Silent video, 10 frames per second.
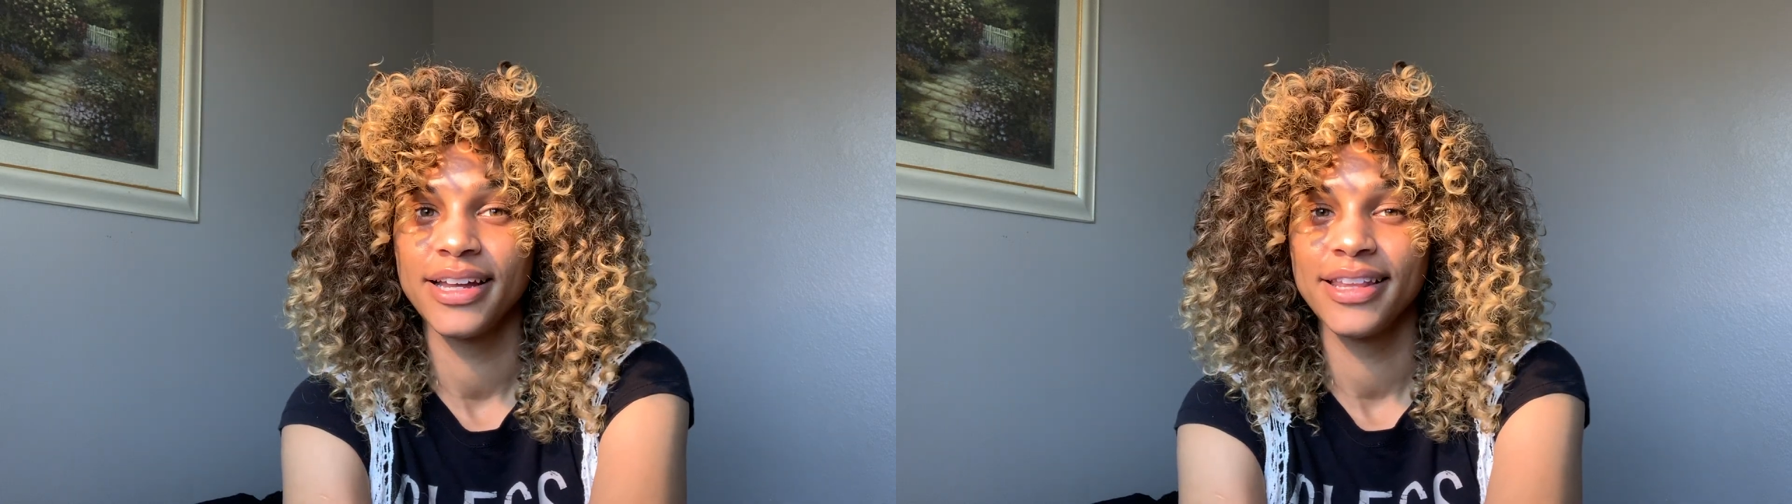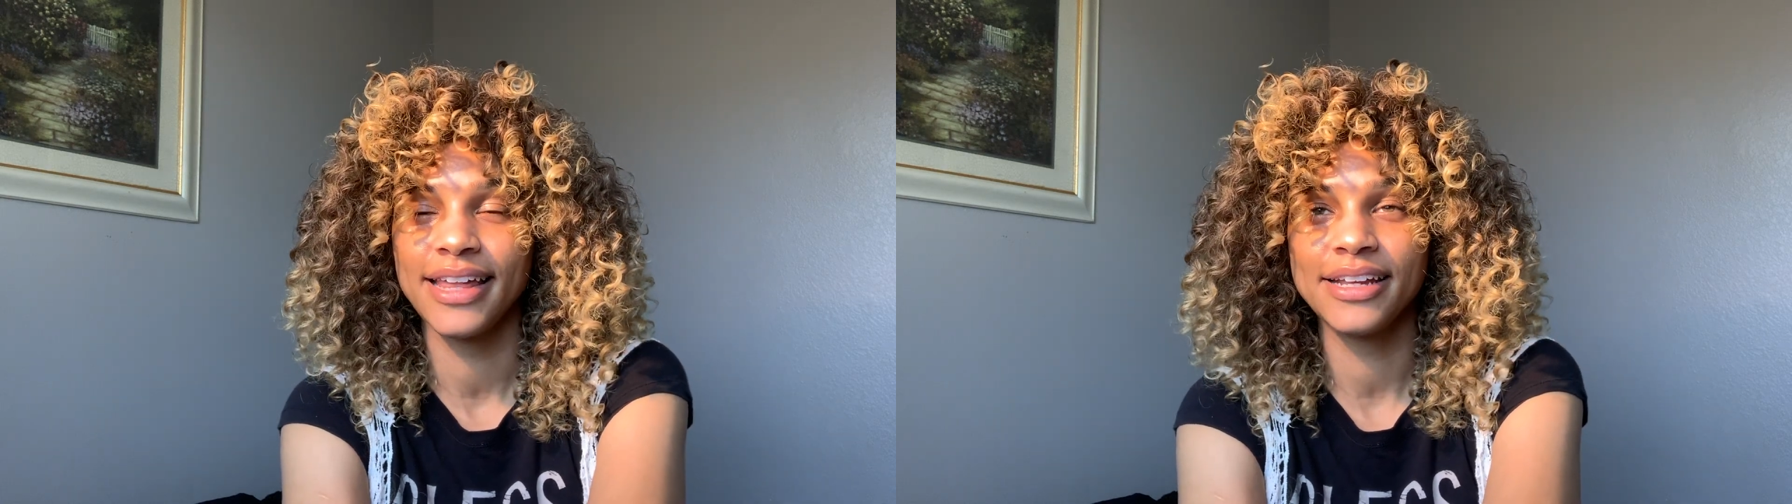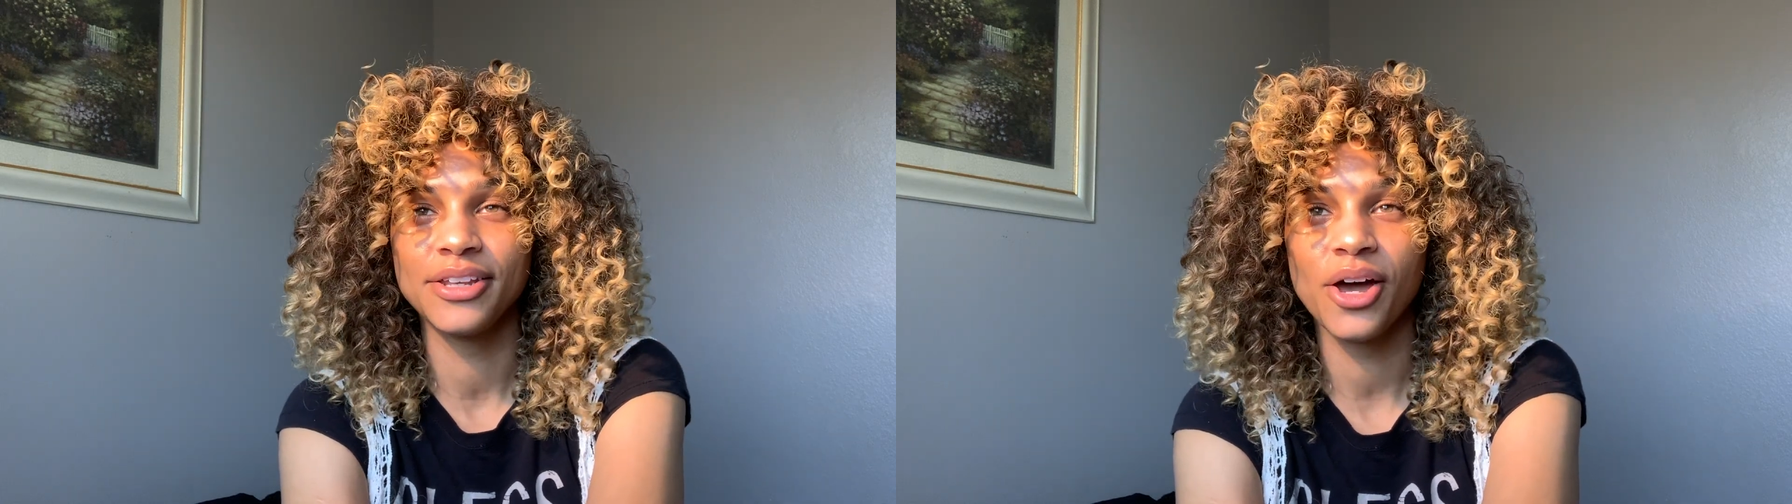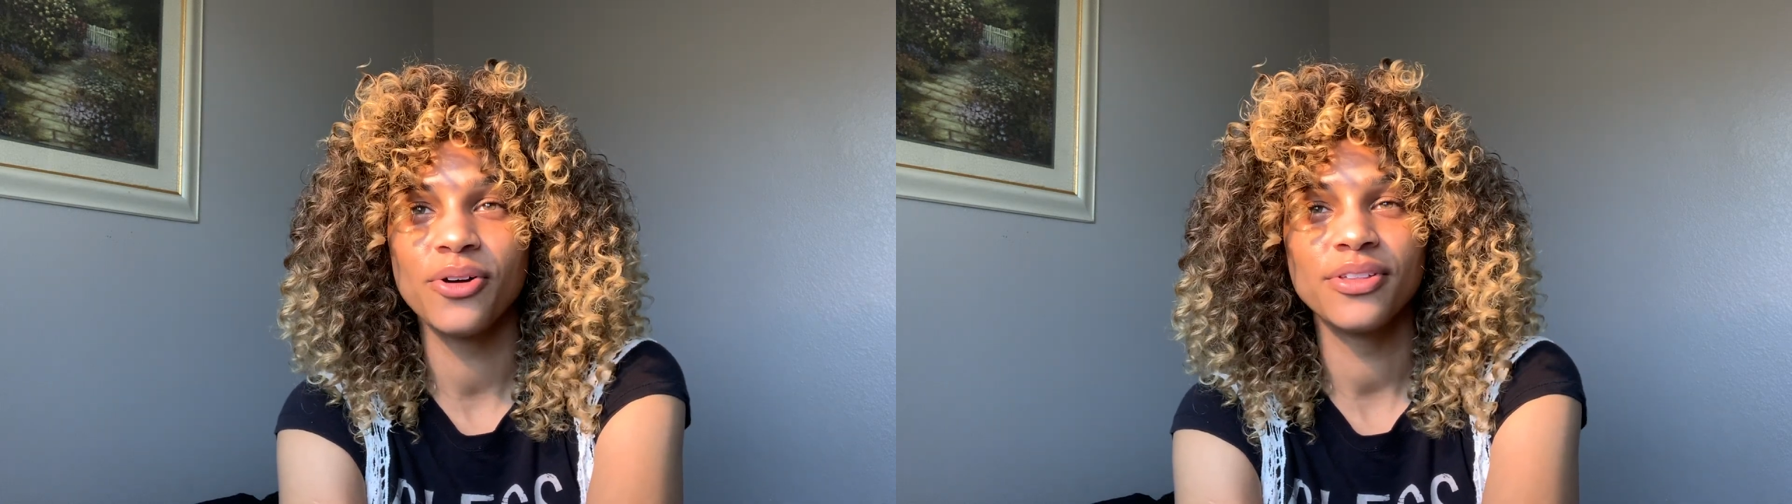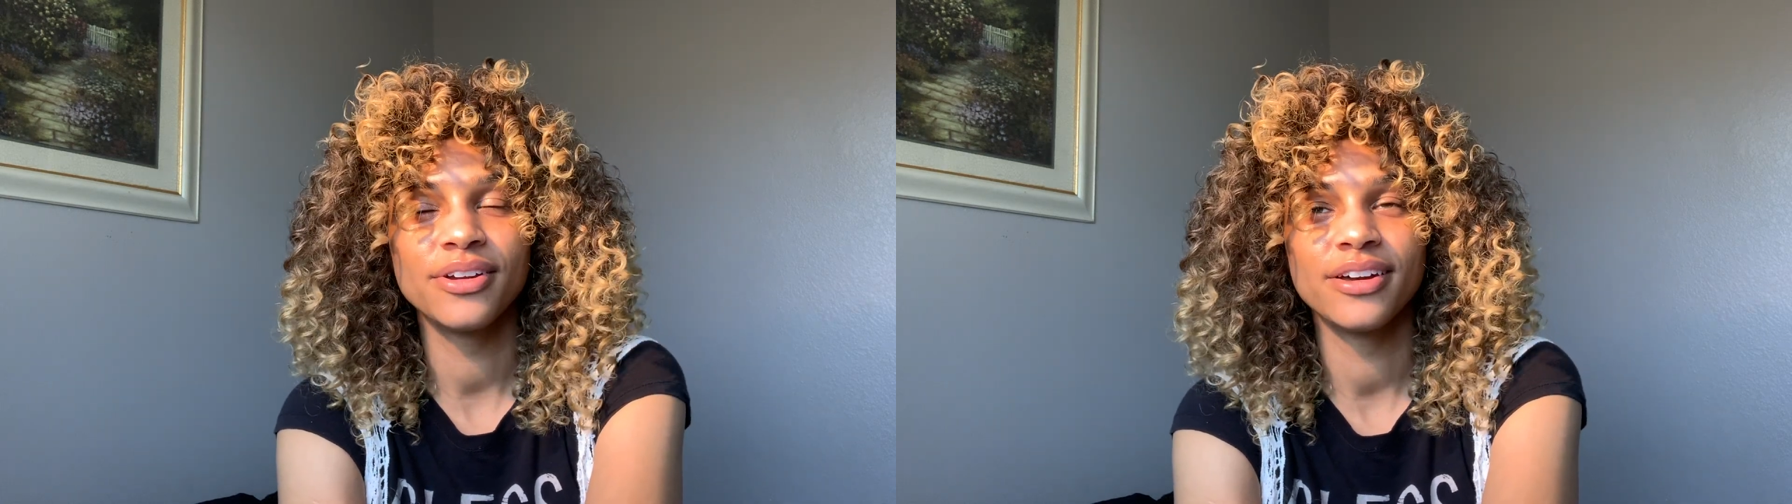They
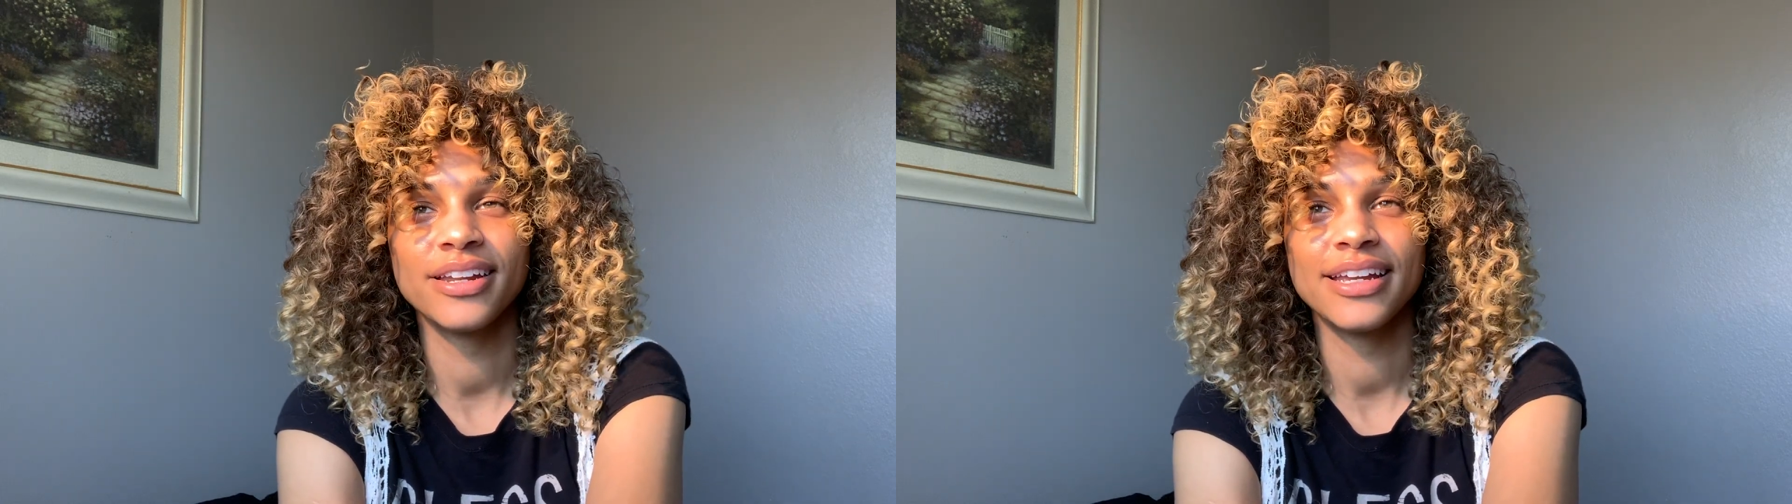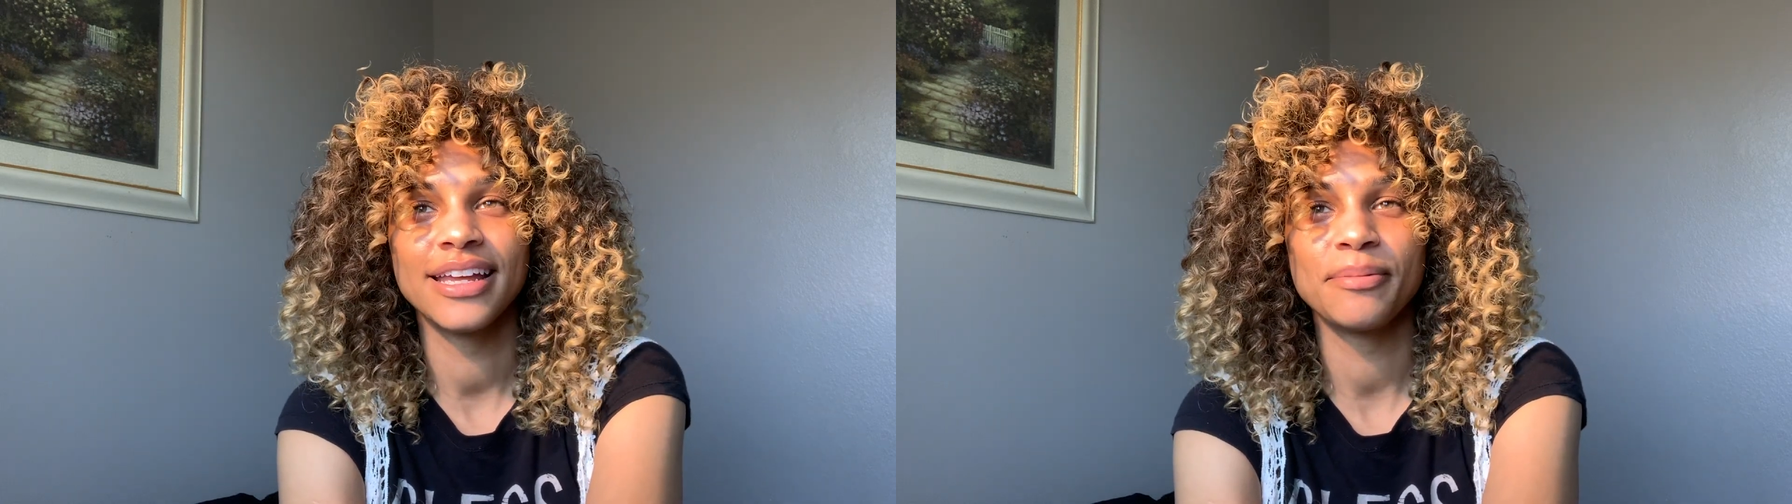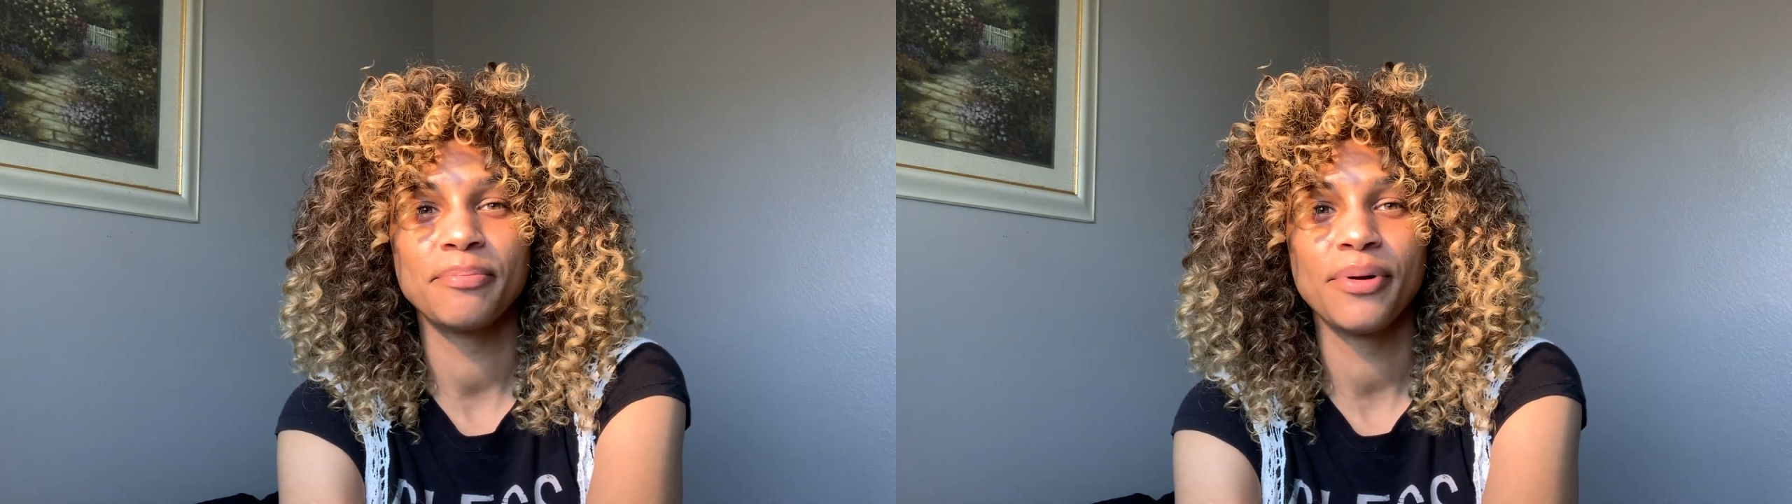know they're gonna get